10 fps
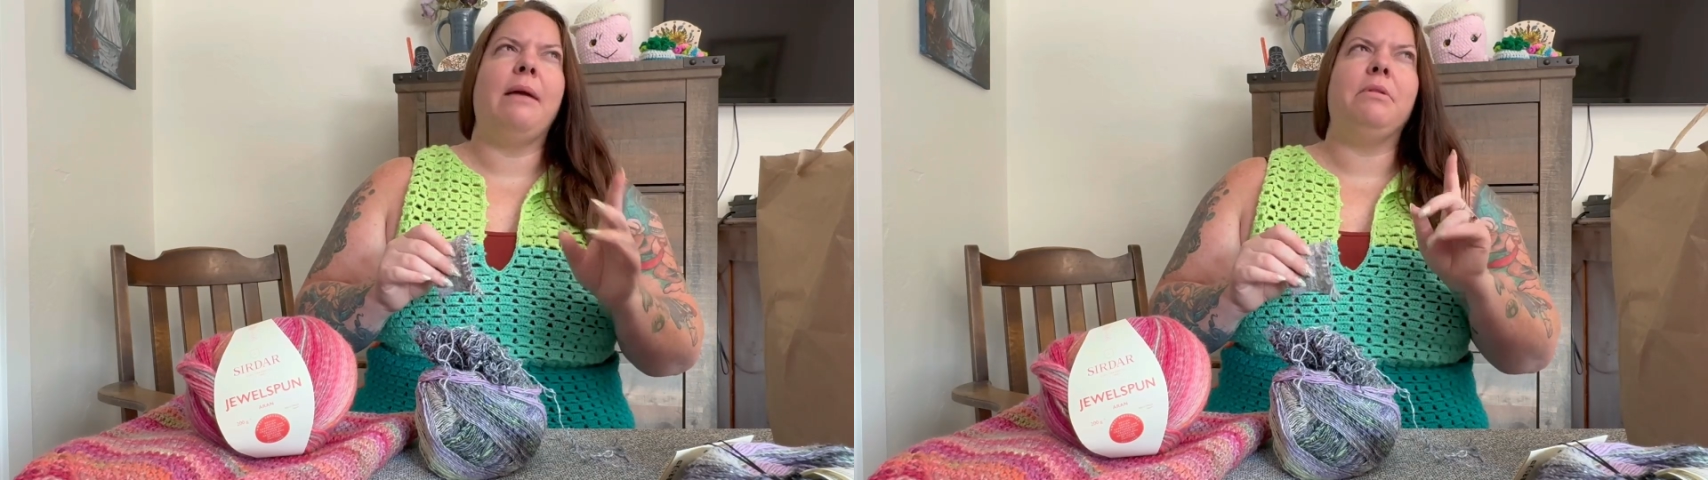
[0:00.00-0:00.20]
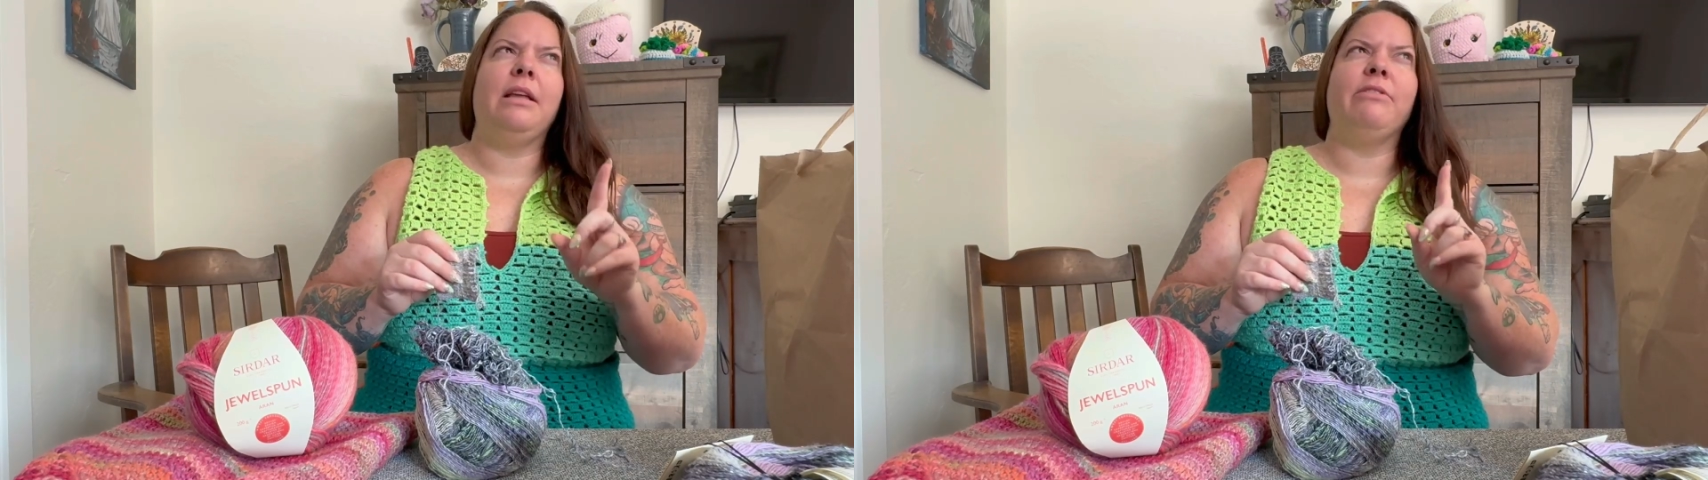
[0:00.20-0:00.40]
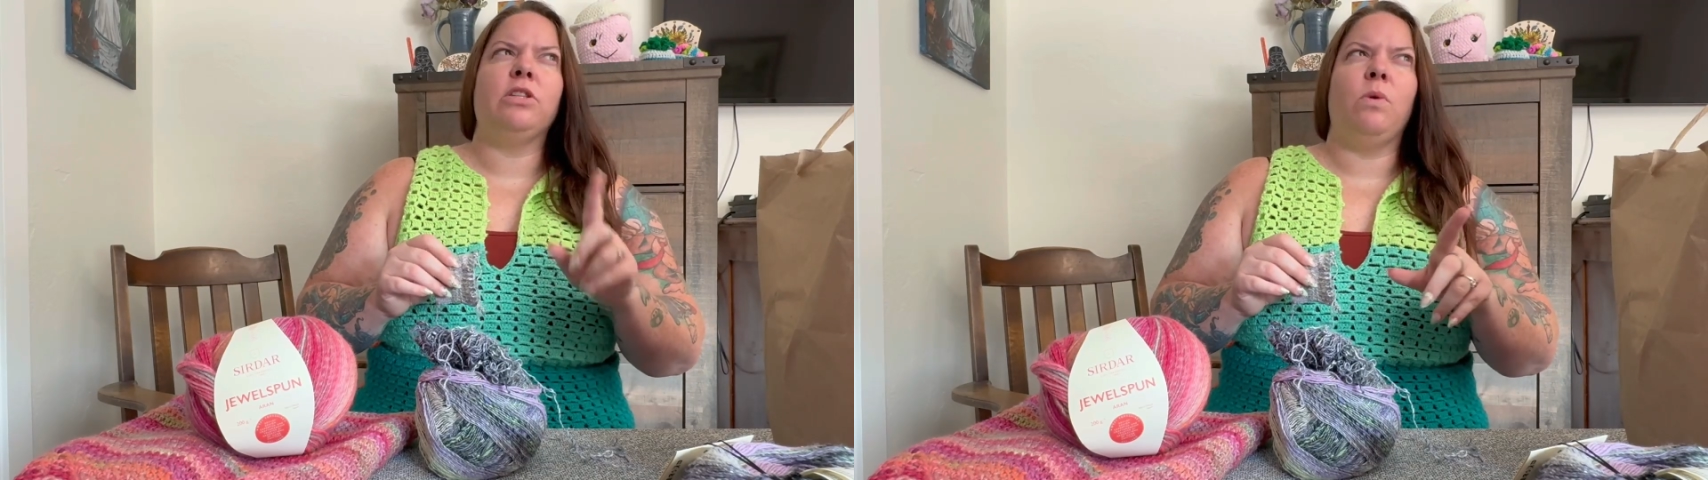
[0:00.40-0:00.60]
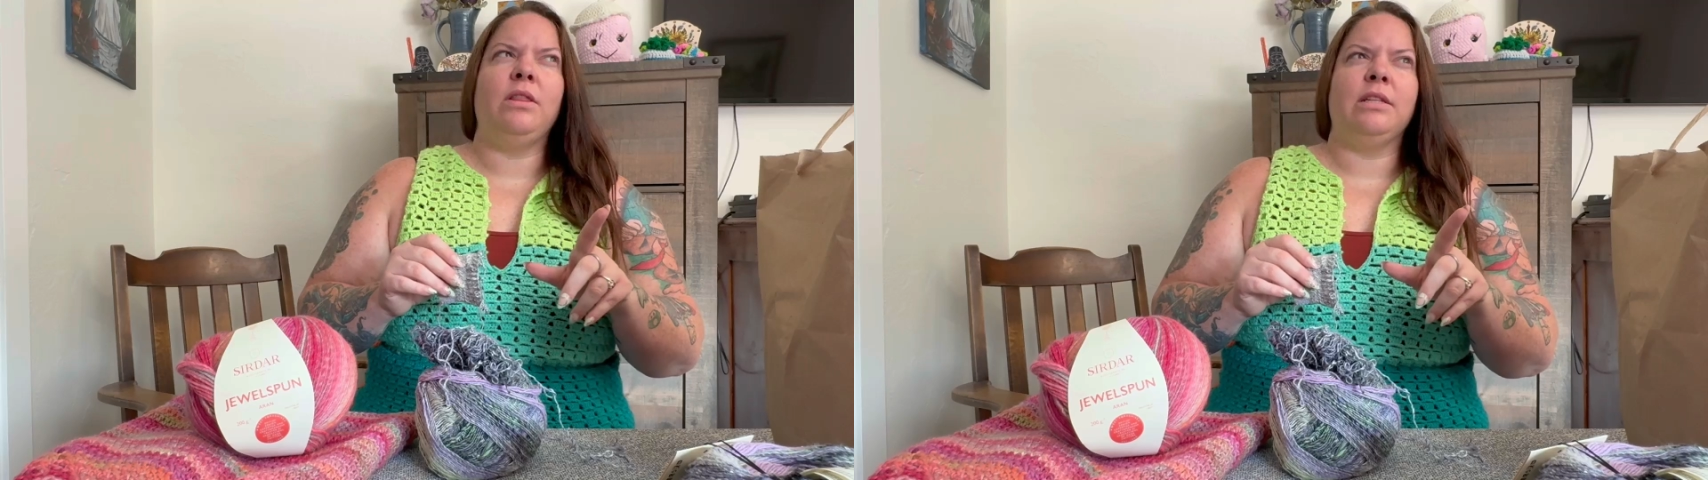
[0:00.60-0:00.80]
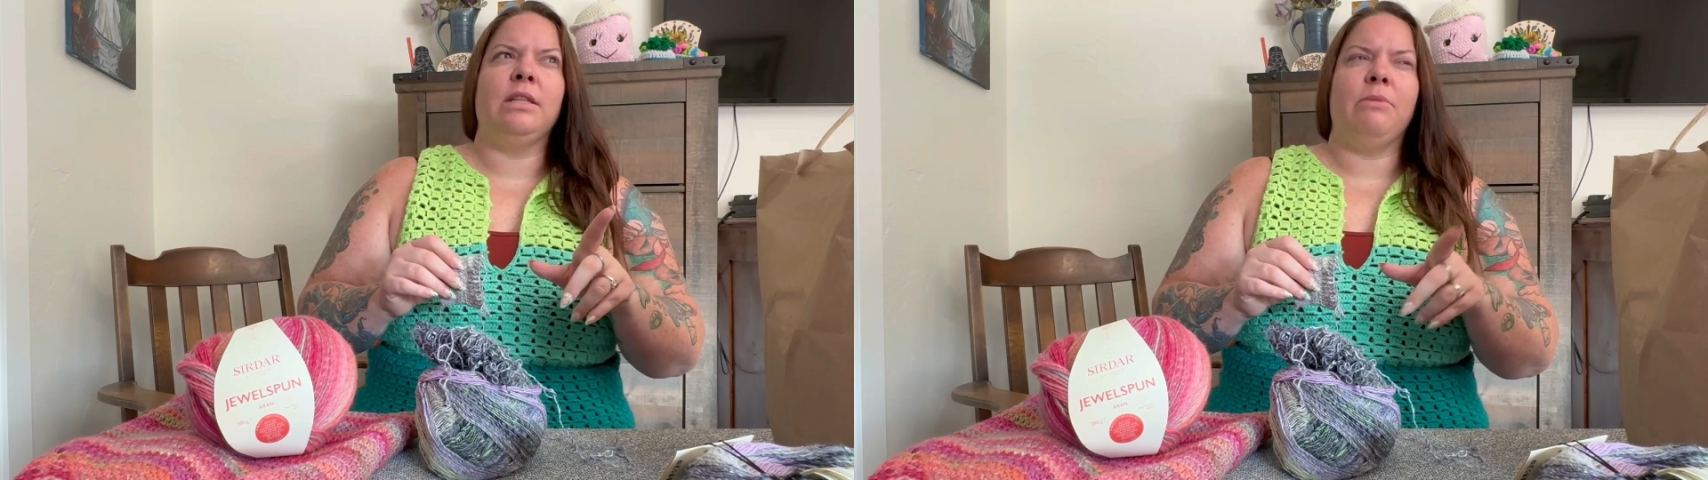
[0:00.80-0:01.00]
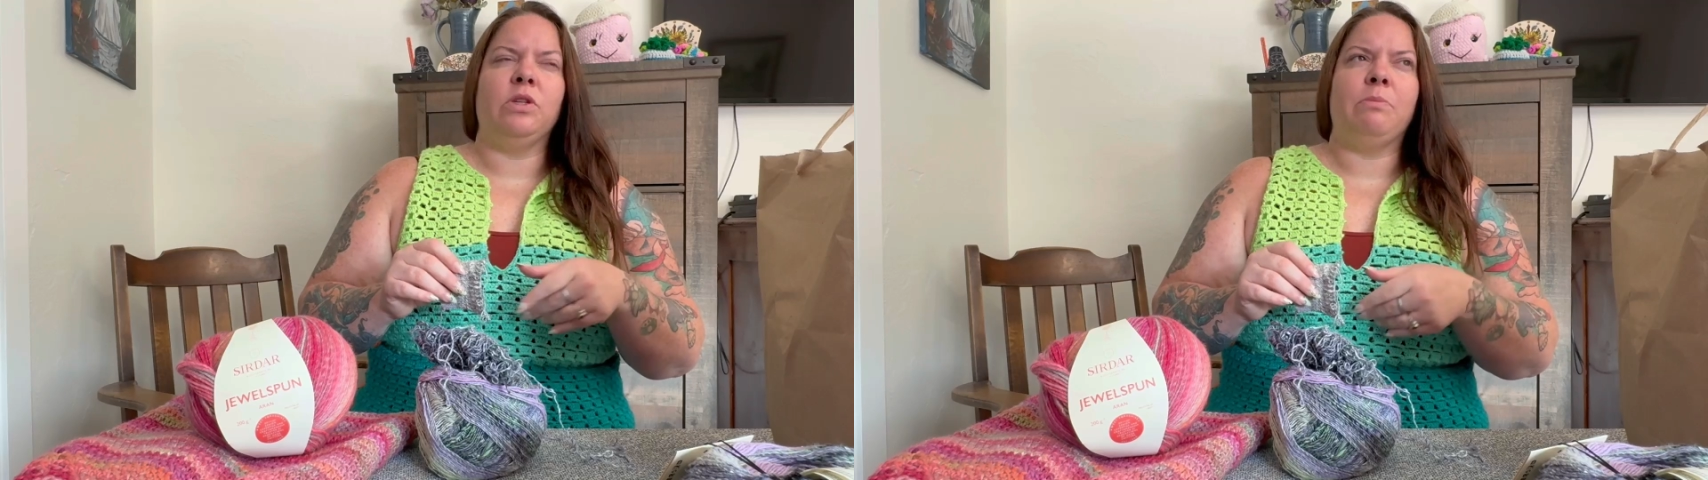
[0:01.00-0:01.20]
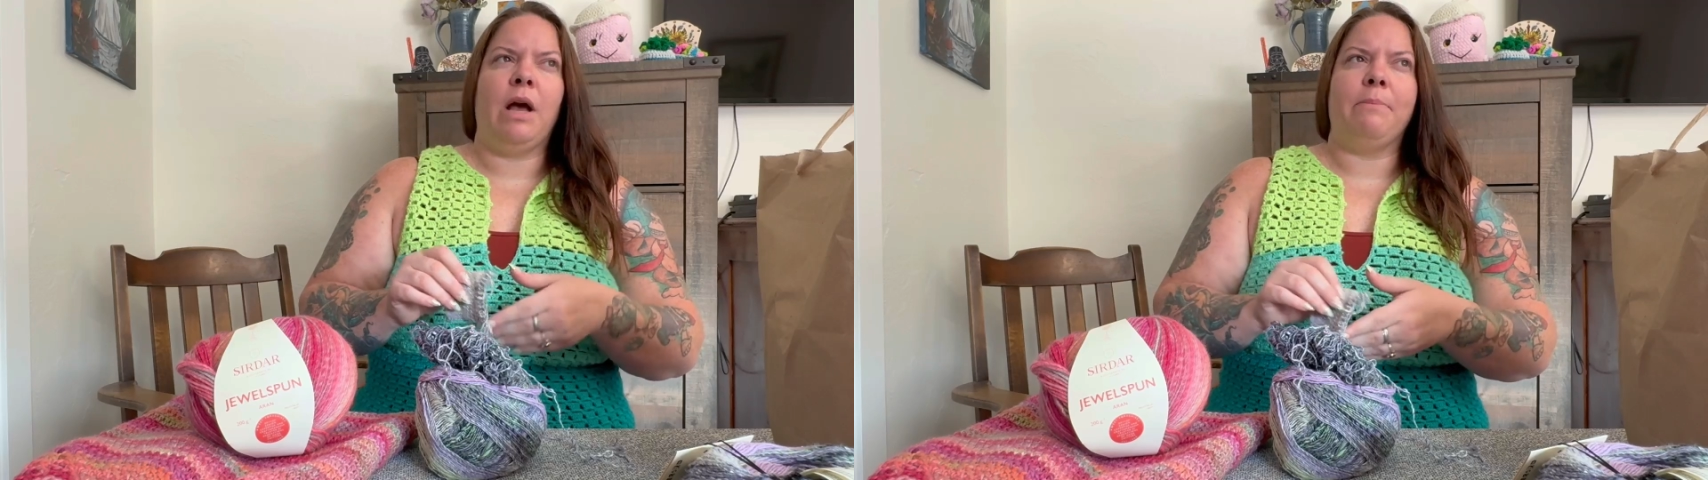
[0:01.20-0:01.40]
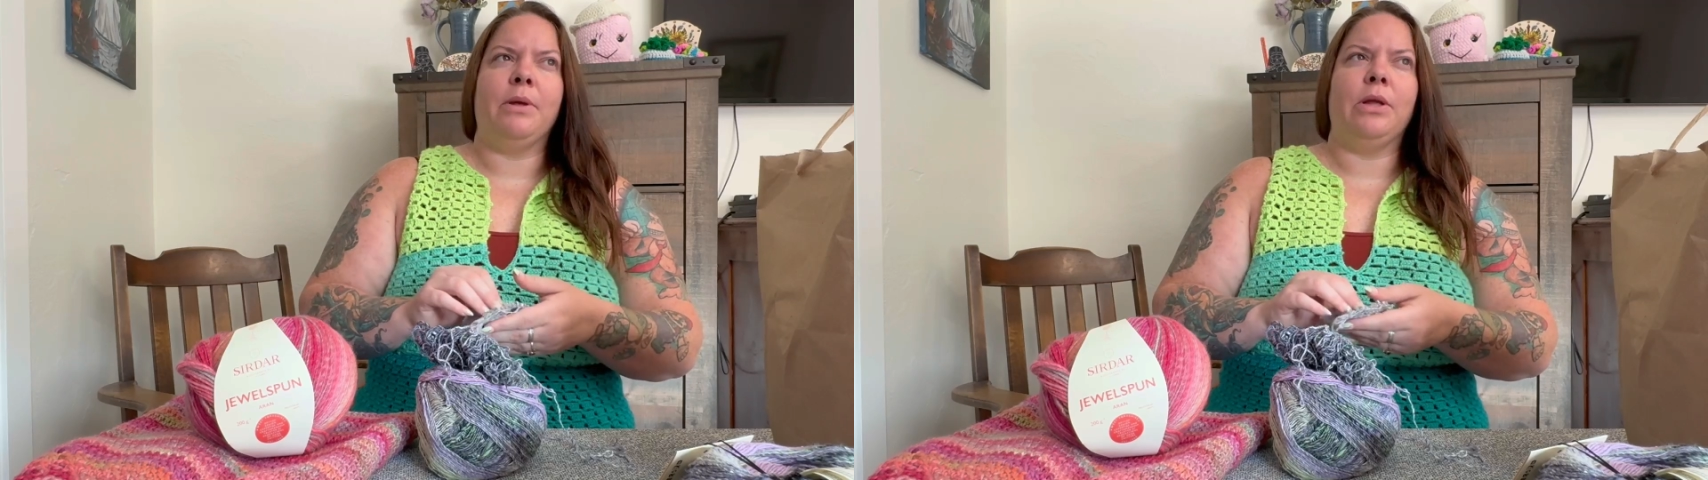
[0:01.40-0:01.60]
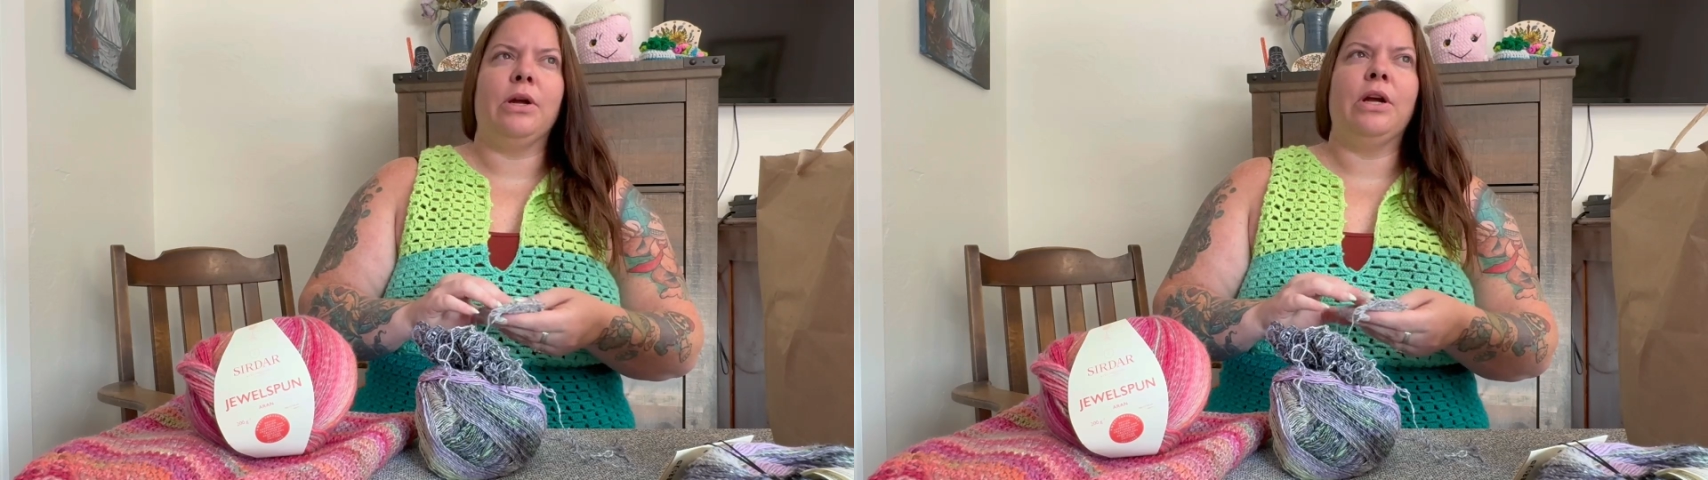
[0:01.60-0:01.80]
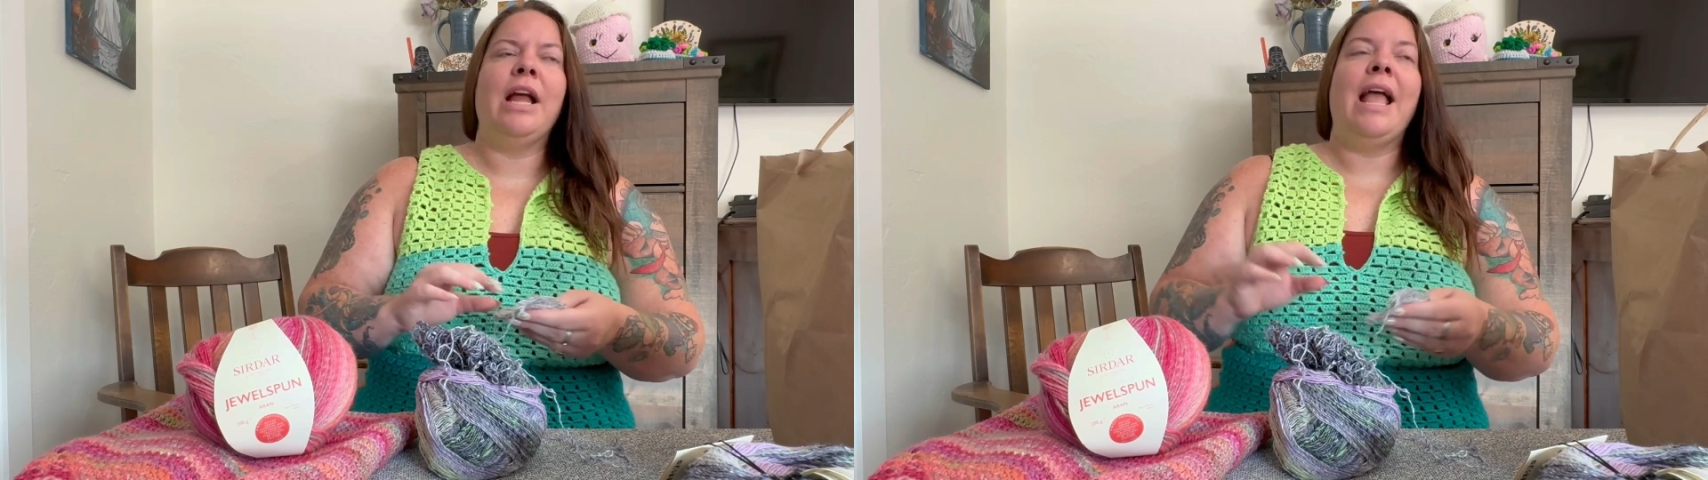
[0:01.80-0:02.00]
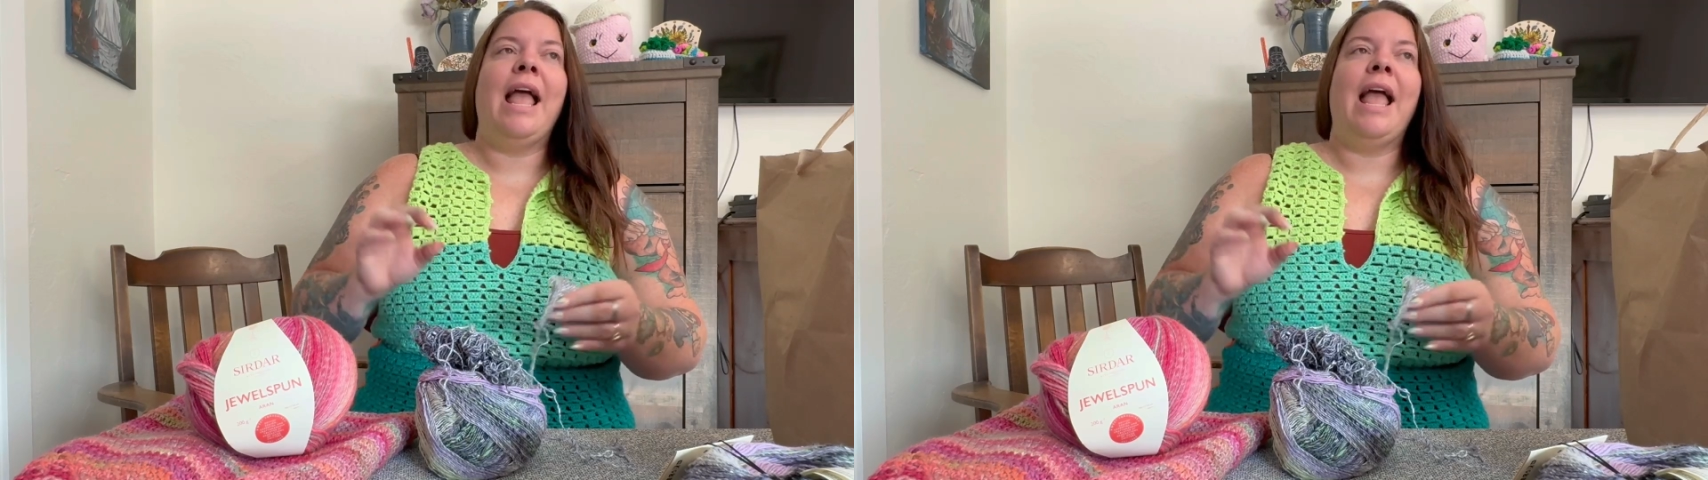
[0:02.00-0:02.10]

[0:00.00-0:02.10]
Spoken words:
I believe, is the one that's the most popular.